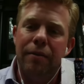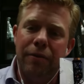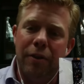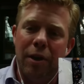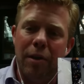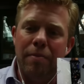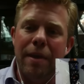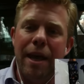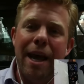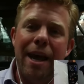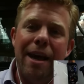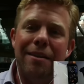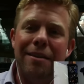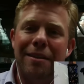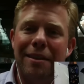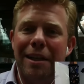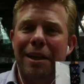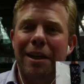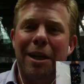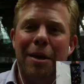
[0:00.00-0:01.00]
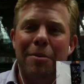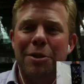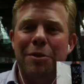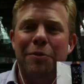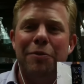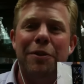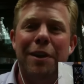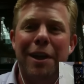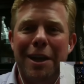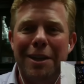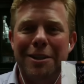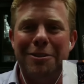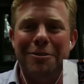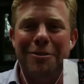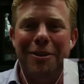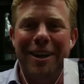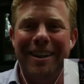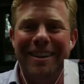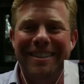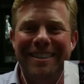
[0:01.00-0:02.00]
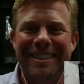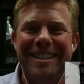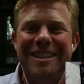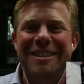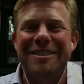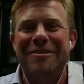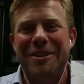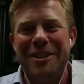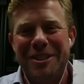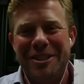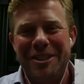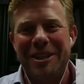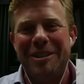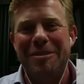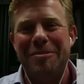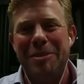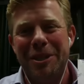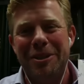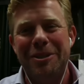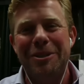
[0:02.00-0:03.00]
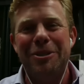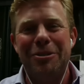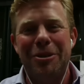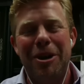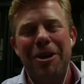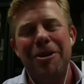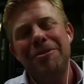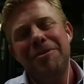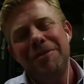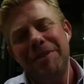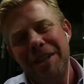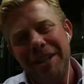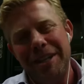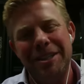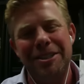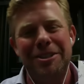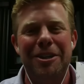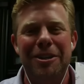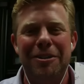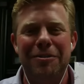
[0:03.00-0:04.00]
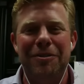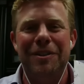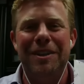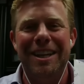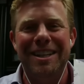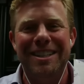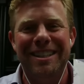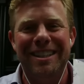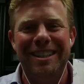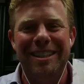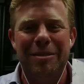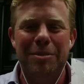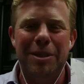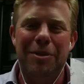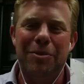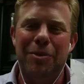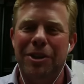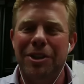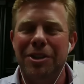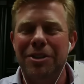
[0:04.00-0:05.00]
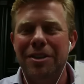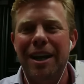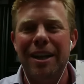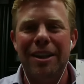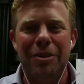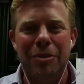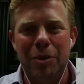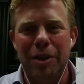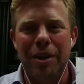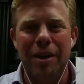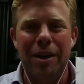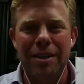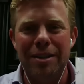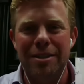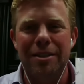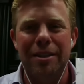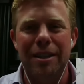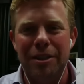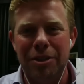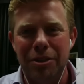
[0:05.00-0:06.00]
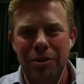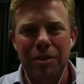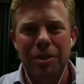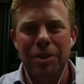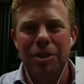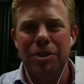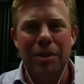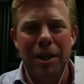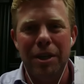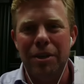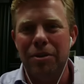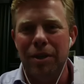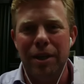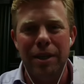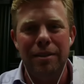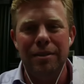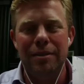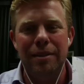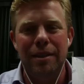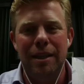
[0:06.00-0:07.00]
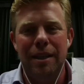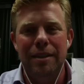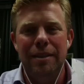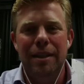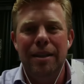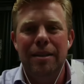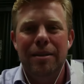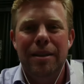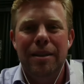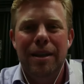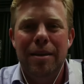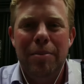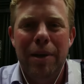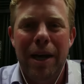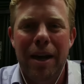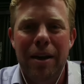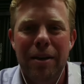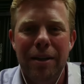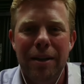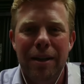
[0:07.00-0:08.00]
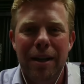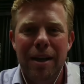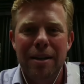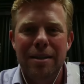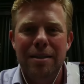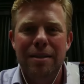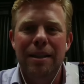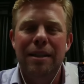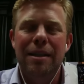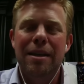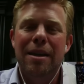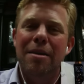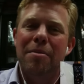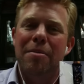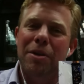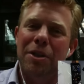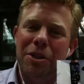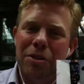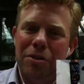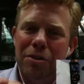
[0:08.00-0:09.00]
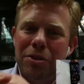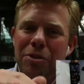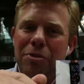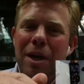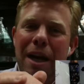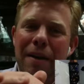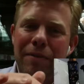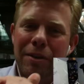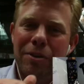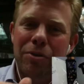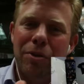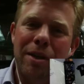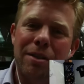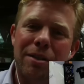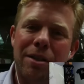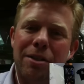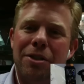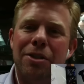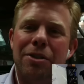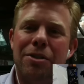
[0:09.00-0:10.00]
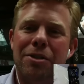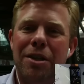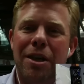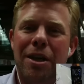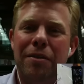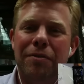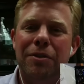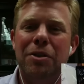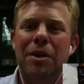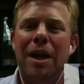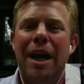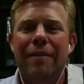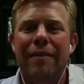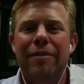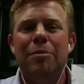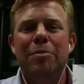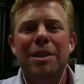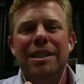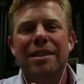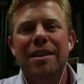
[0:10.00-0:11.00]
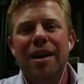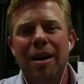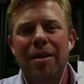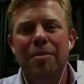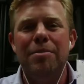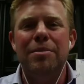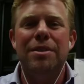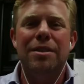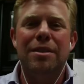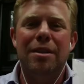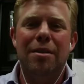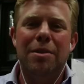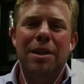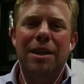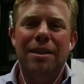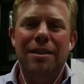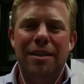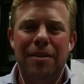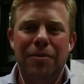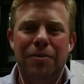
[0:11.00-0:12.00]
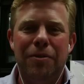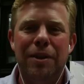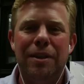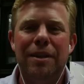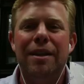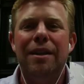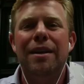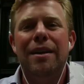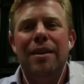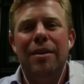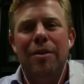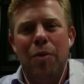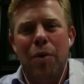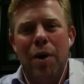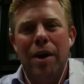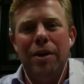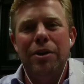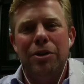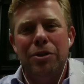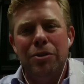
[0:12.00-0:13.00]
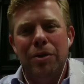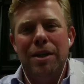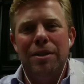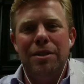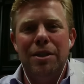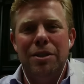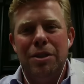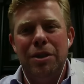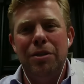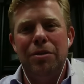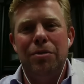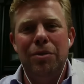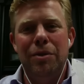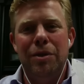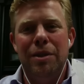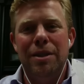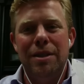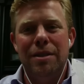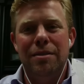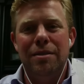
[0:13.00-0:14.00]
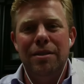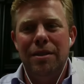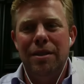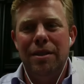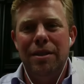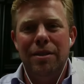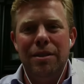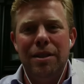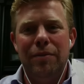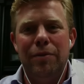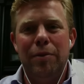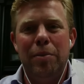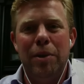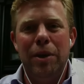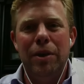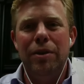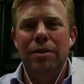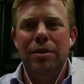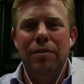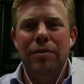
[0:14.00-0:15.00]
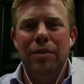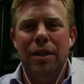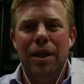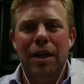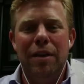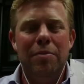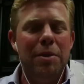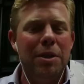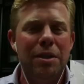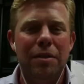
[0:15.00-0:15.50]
From that, then it comes the finesse, right? When you start to build and grow, then you can start to finesse a little bit where you're not the one hustling and doing the straight grit and pounding constantly. But you do have to transition yourself. You have to become somebody different while you're transitioning through these, you know, different periods of your life.